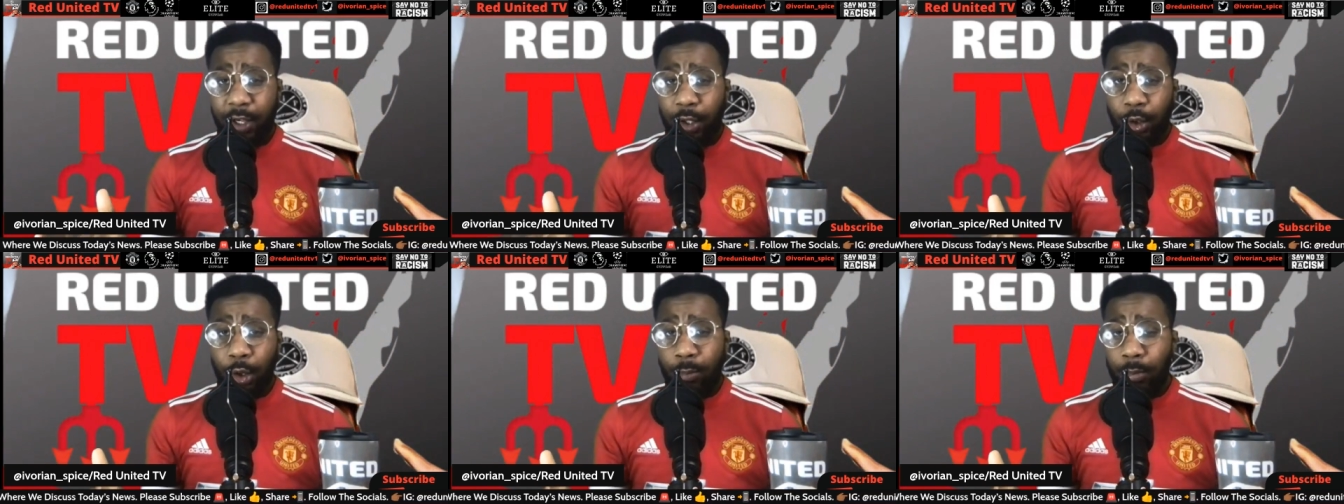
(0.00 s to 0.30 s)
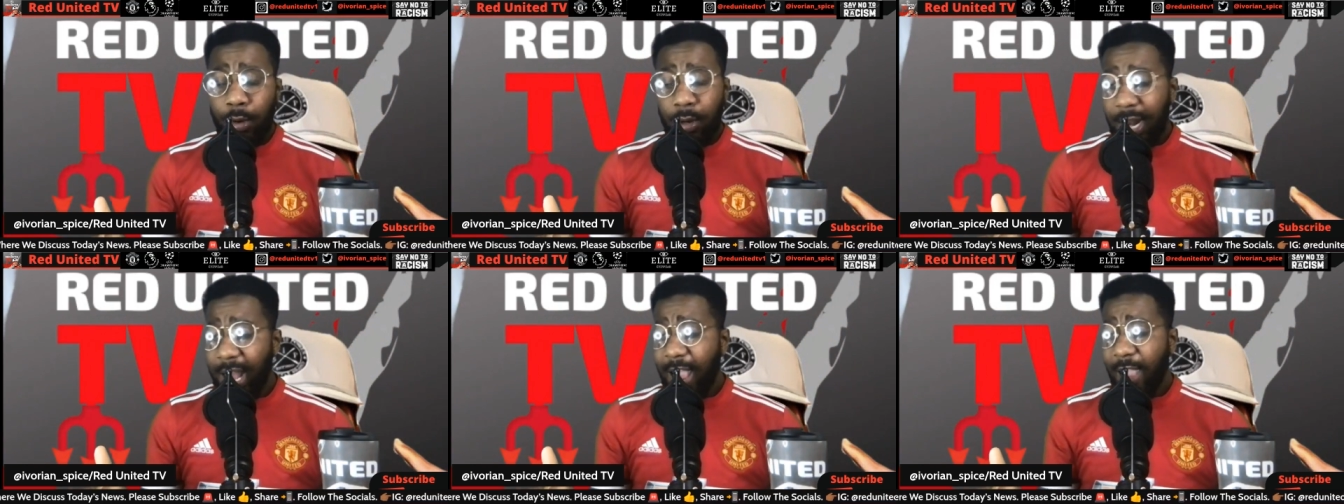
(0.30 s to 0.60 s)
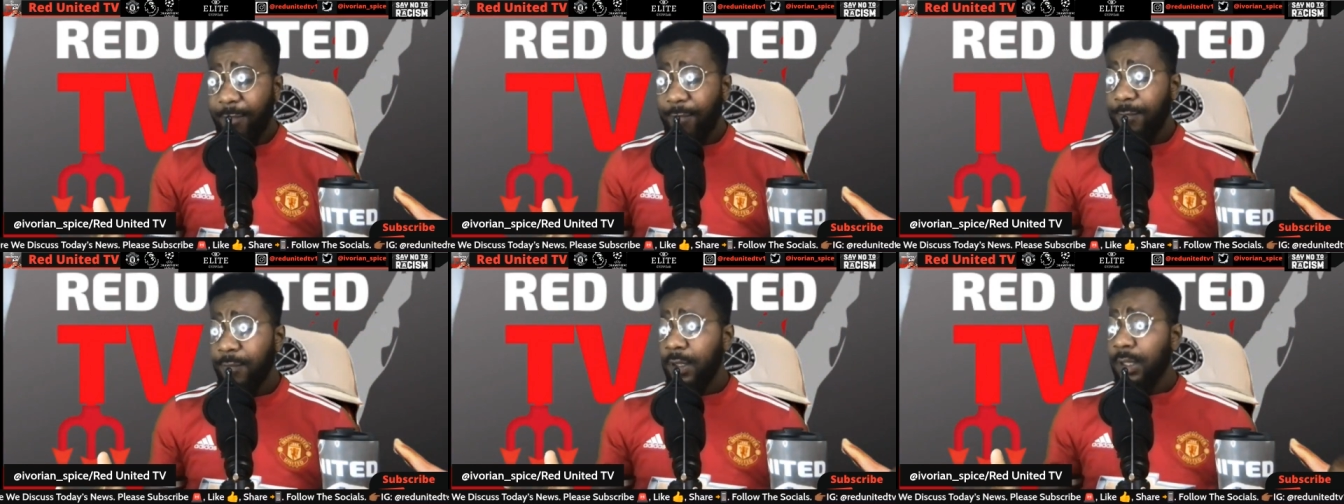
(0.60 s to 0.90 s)
a normal
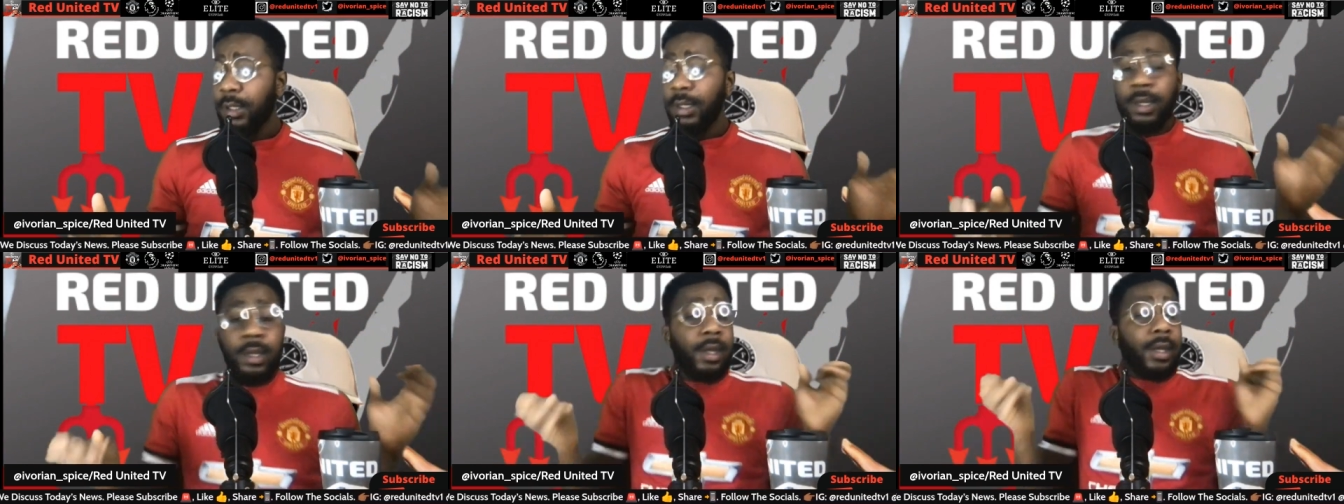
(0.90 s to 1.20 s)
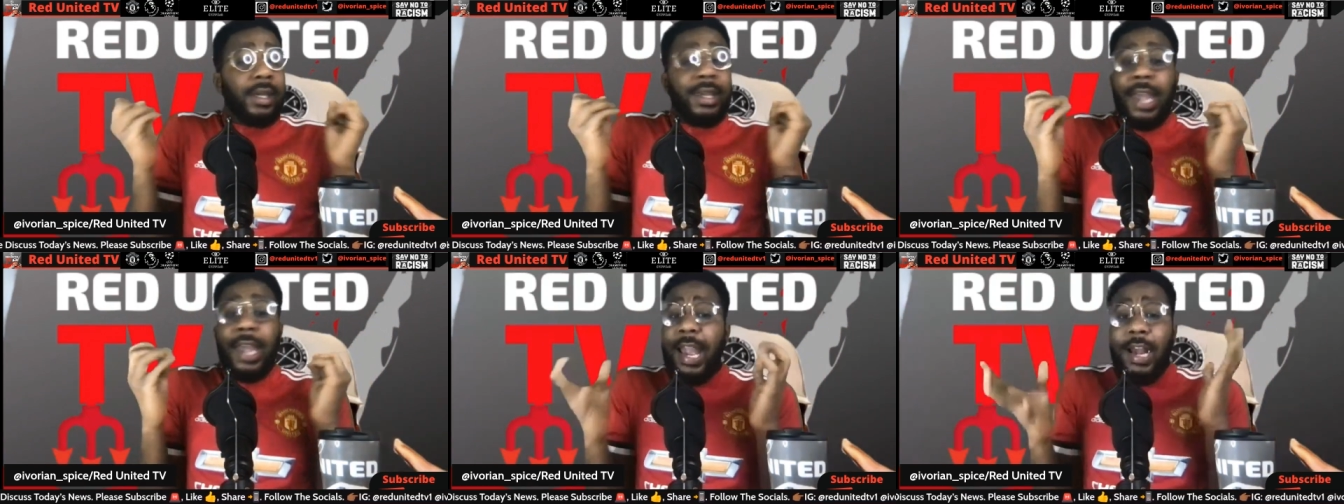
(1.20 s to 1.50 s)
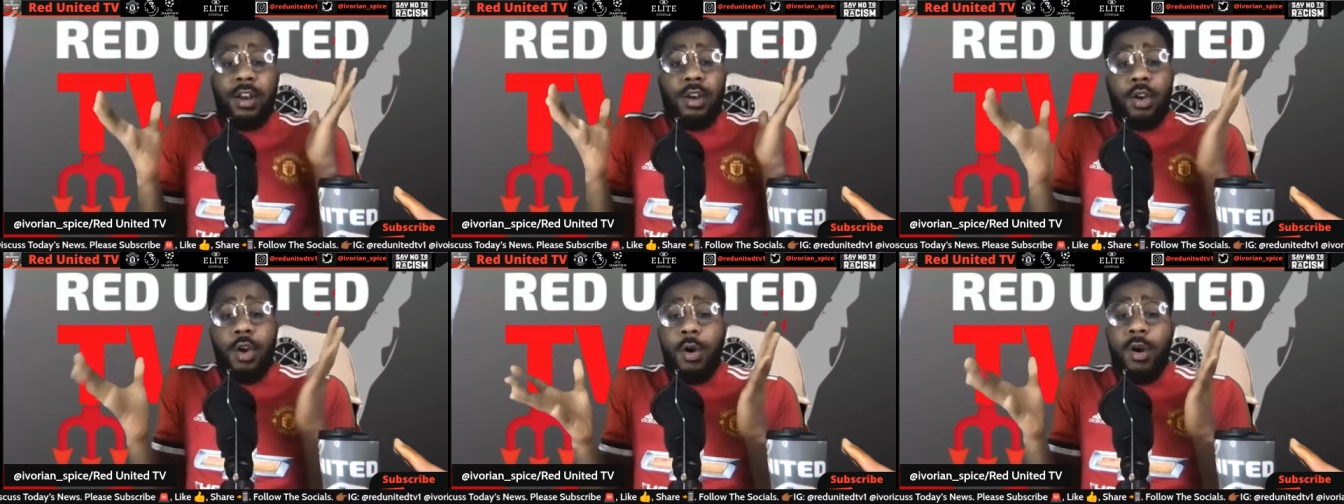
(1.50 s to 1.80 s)
life.
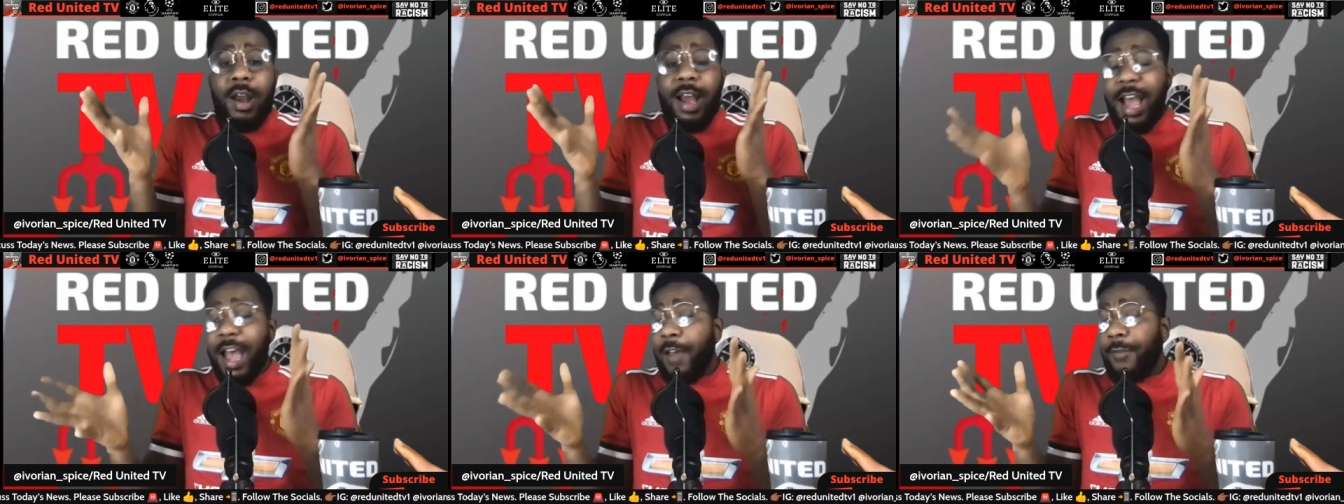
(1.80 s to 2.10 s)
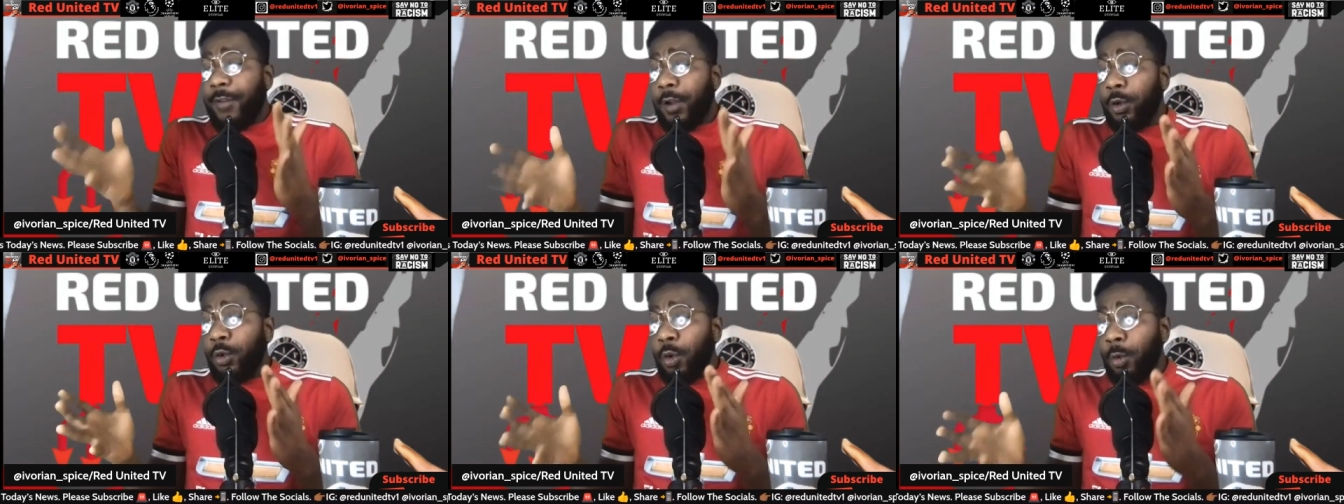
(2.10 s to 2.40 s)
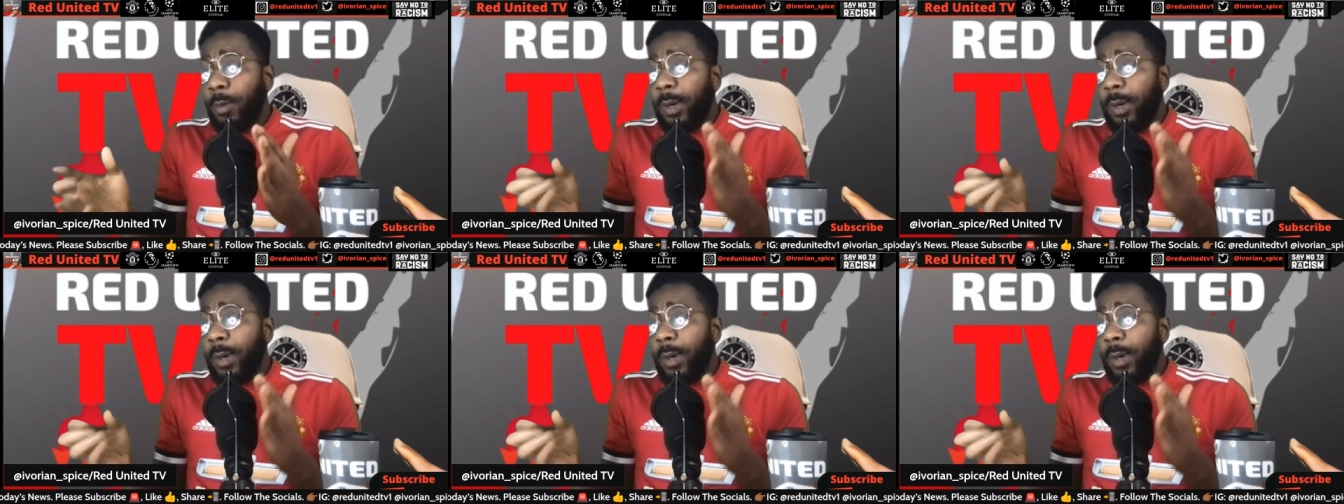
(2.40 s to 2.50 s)
Gary Neville